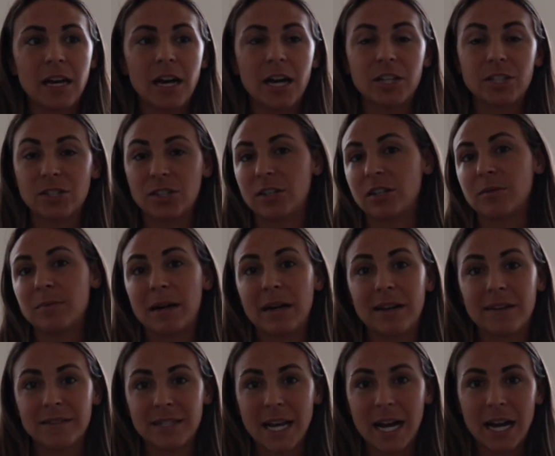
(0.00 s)
a certain
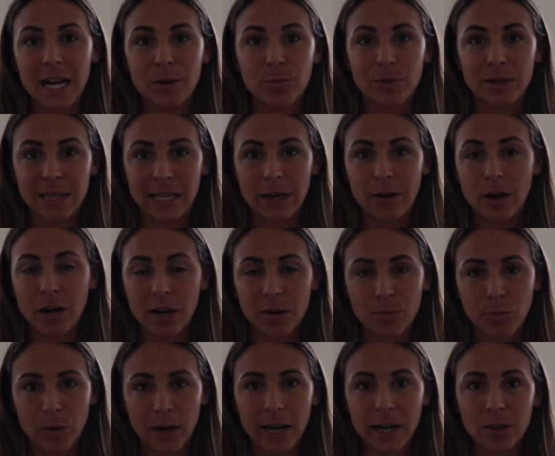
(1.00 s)
amount of time without our
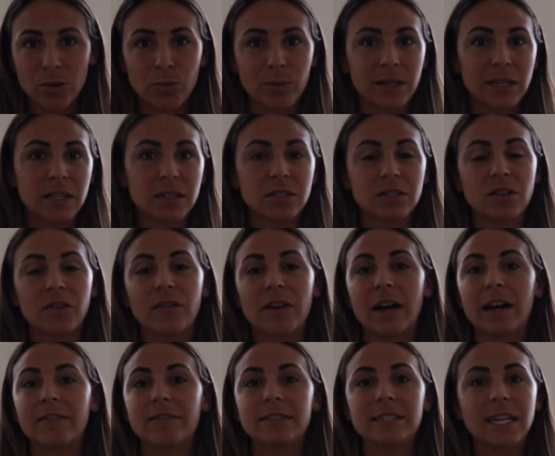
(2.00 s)
breath. We can
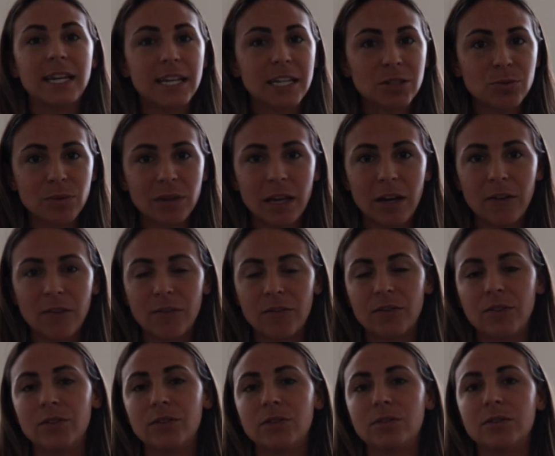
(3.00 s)
survive days without
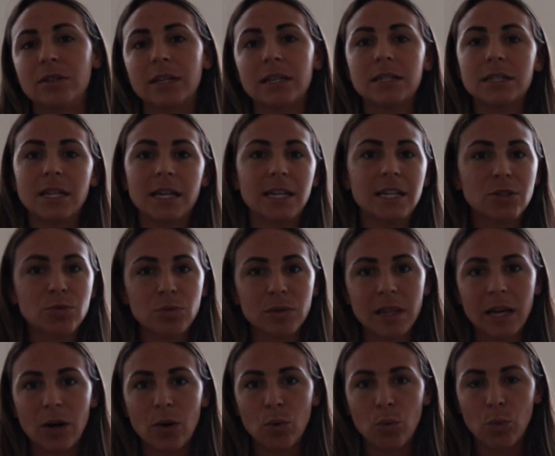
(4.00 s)
food, days
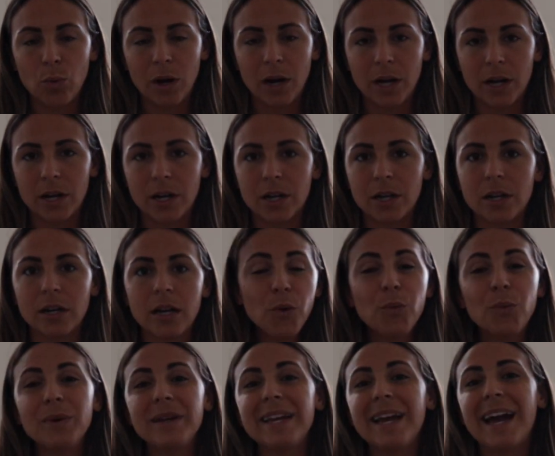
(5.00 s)
without water.
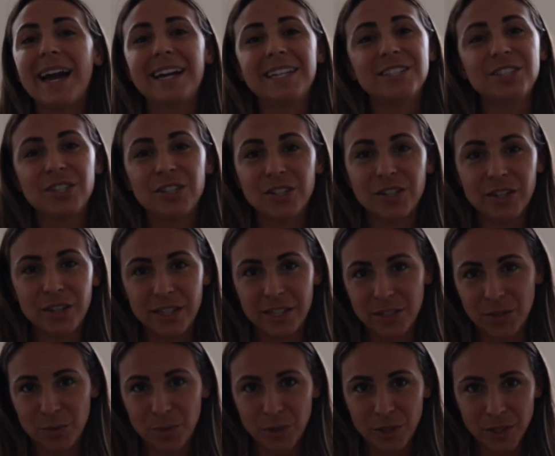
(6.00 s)
We enter
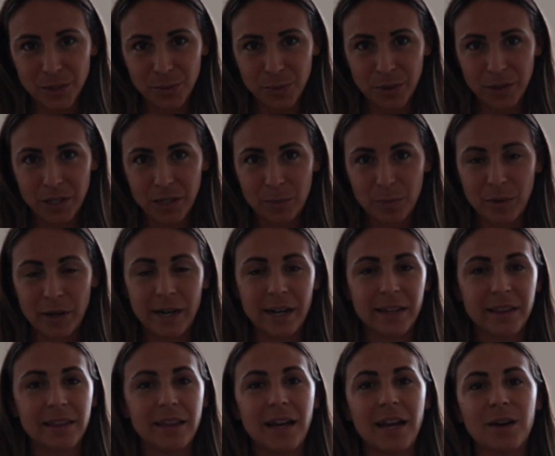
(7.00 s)
this world with our
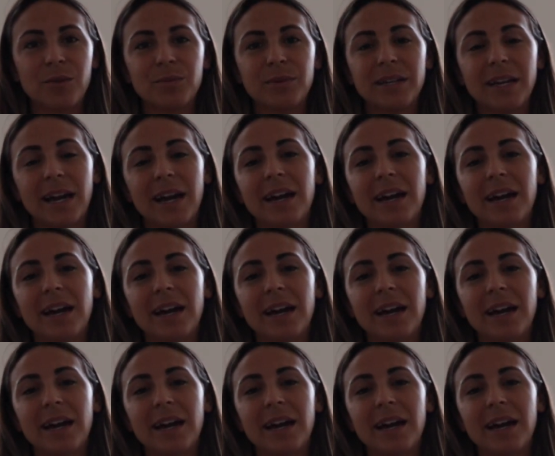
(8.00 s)
breath and we